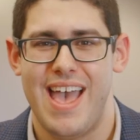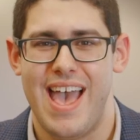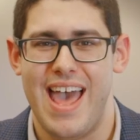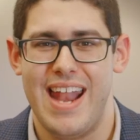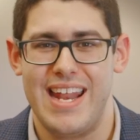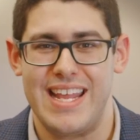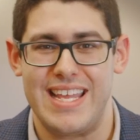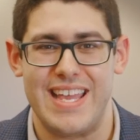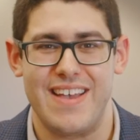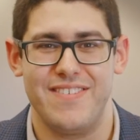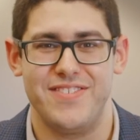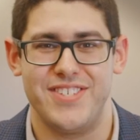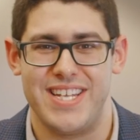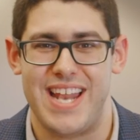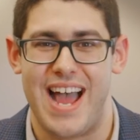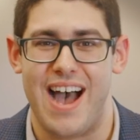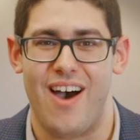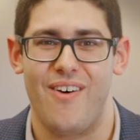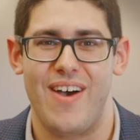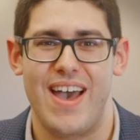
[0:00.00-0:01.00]
and he gives it
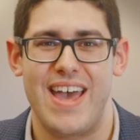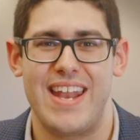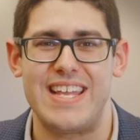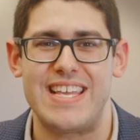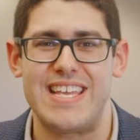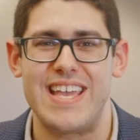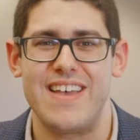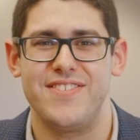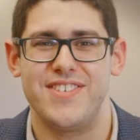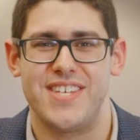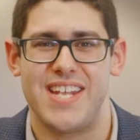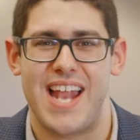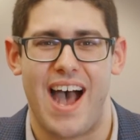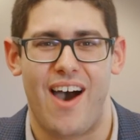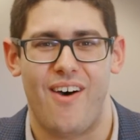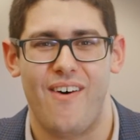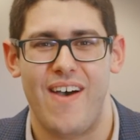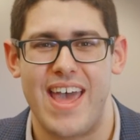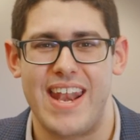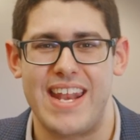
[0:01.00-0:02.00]
out and he gives it
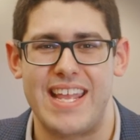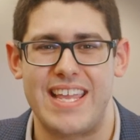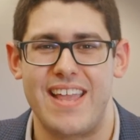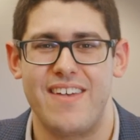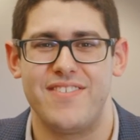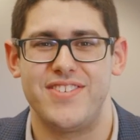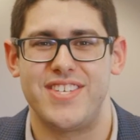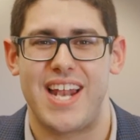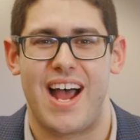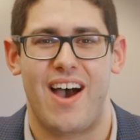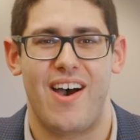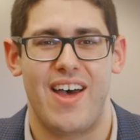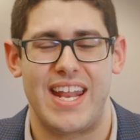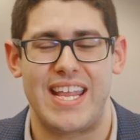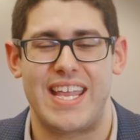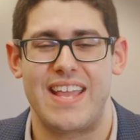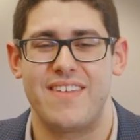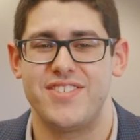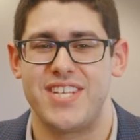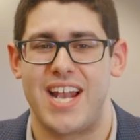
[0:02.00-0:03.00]
out and he gives it out and
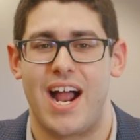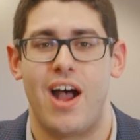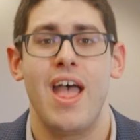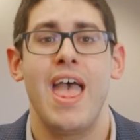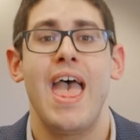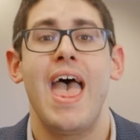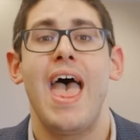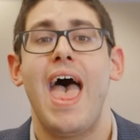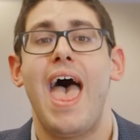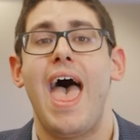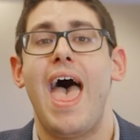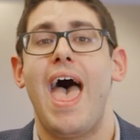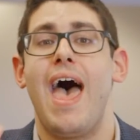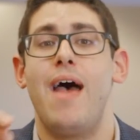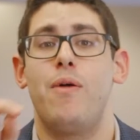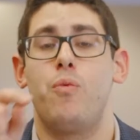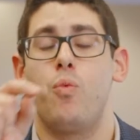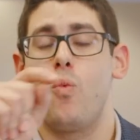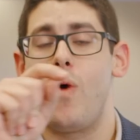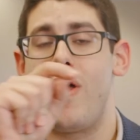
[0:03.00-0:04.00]
he gives it out.
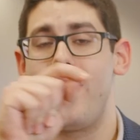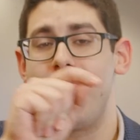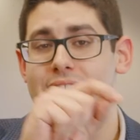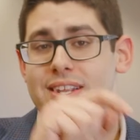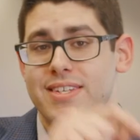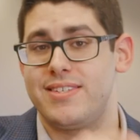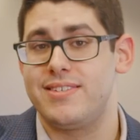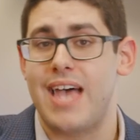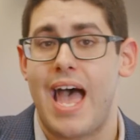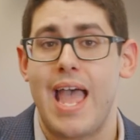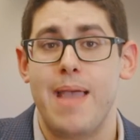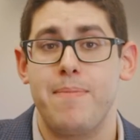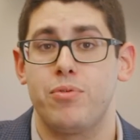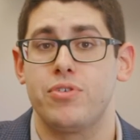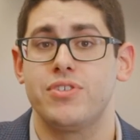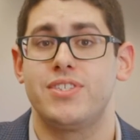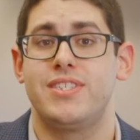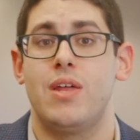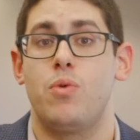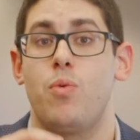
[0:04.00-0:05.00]
And when the
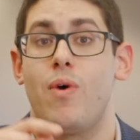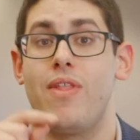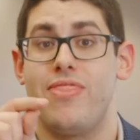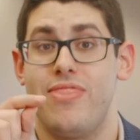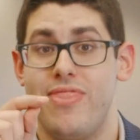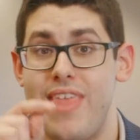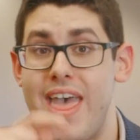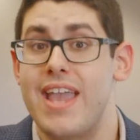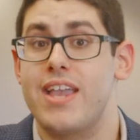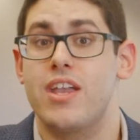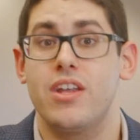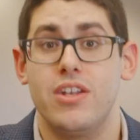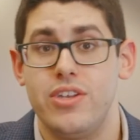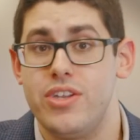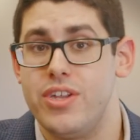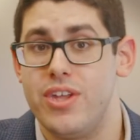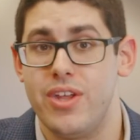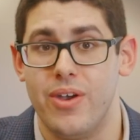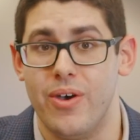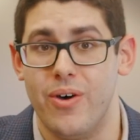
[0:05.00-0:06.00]
disciples did what they could
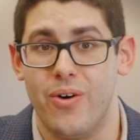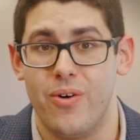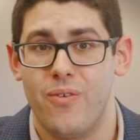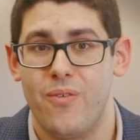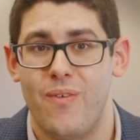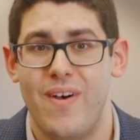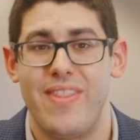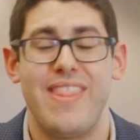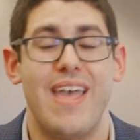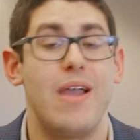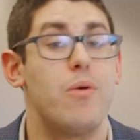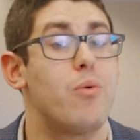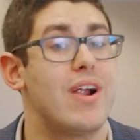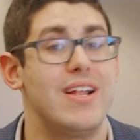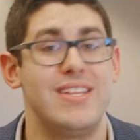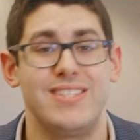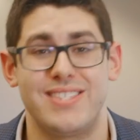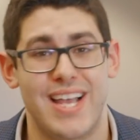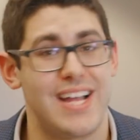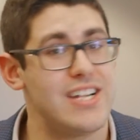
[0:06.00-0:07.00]
do, when they were
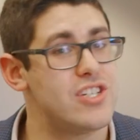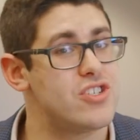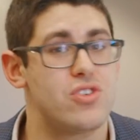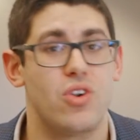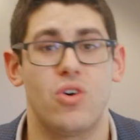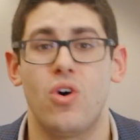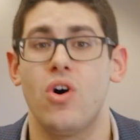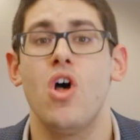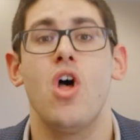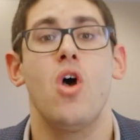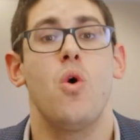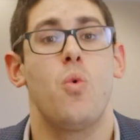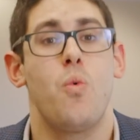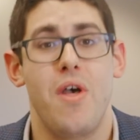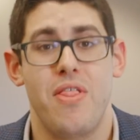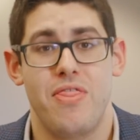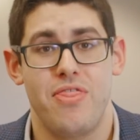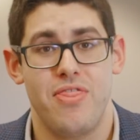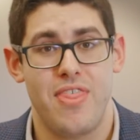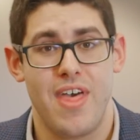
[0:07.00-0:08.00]
intentional
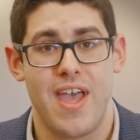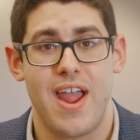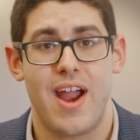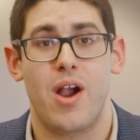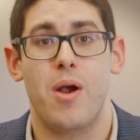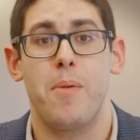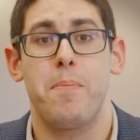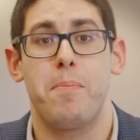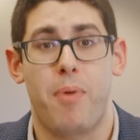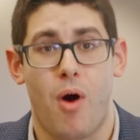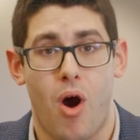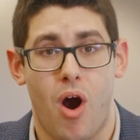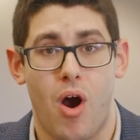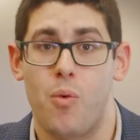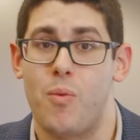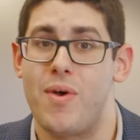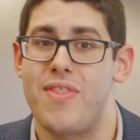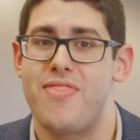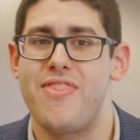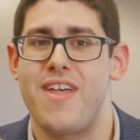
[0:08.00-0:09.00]
with their
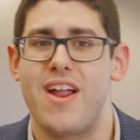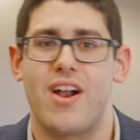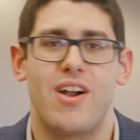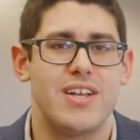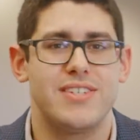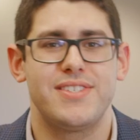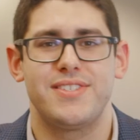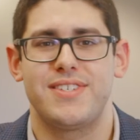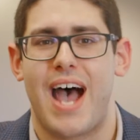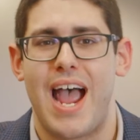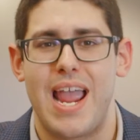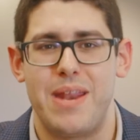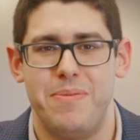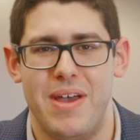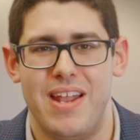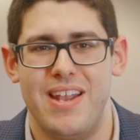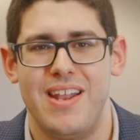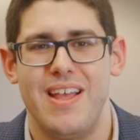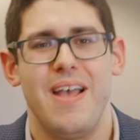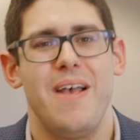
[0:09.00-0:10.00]
part, with their
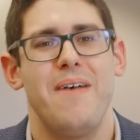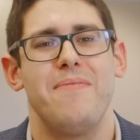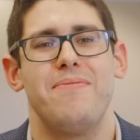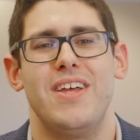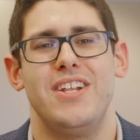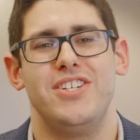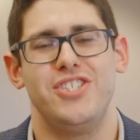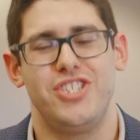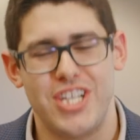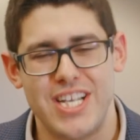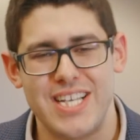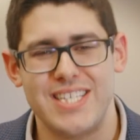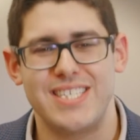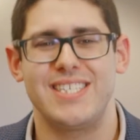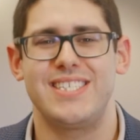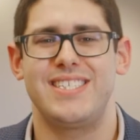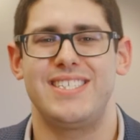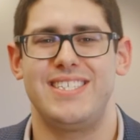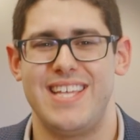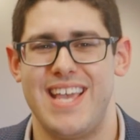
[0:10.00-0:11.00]
assignment, then
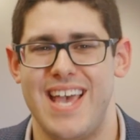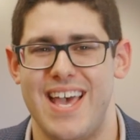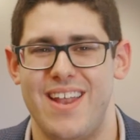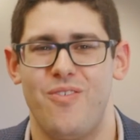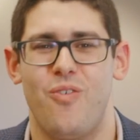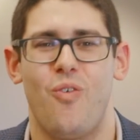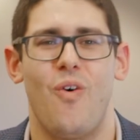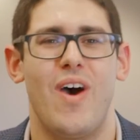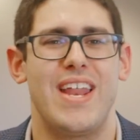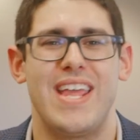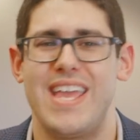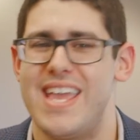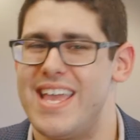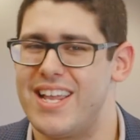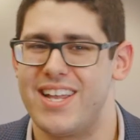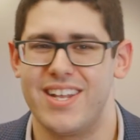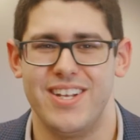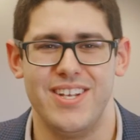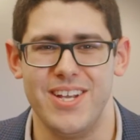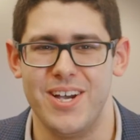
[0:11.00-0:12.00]
Jesus did what he
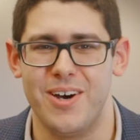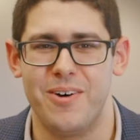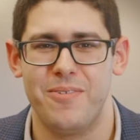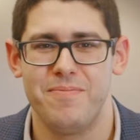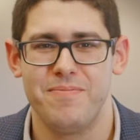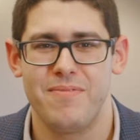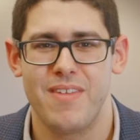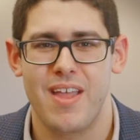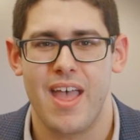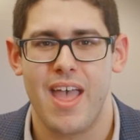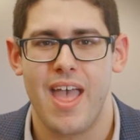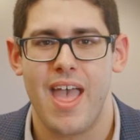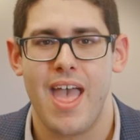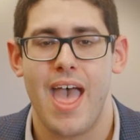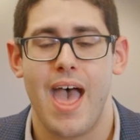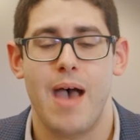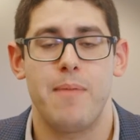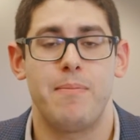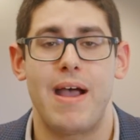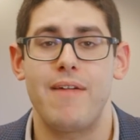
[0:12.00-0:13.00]
could do.
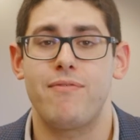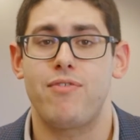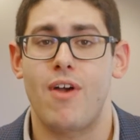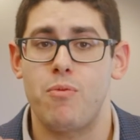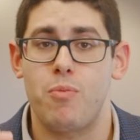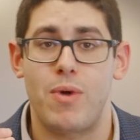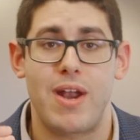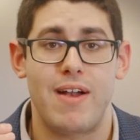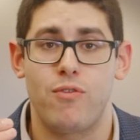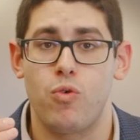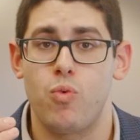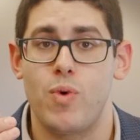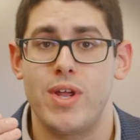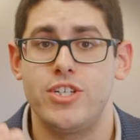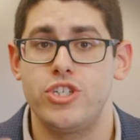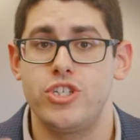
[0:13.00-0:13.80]
And my friend, whenever we